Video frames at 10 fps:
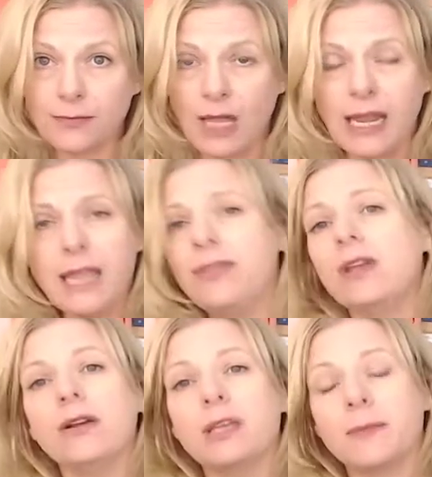And the
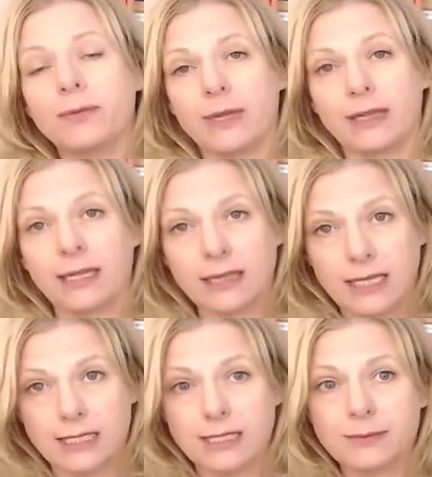argument went like
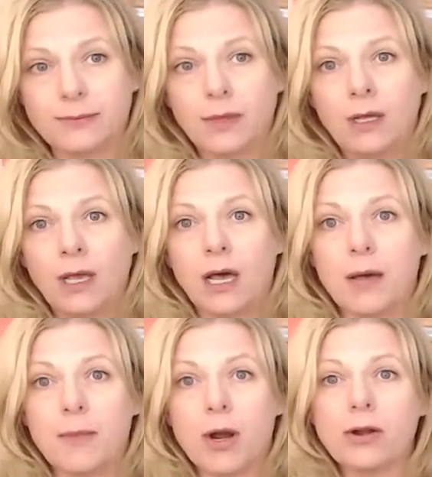this.
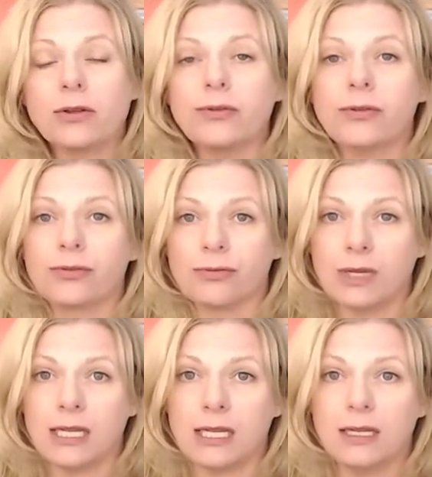Article
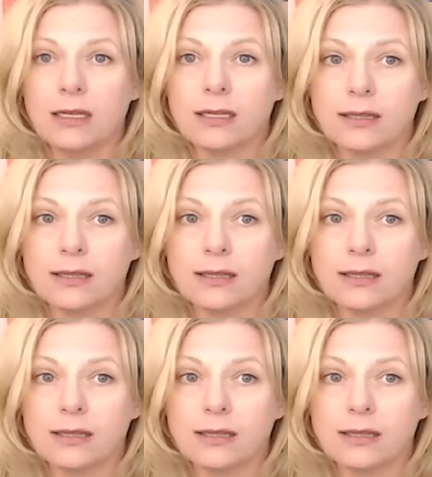3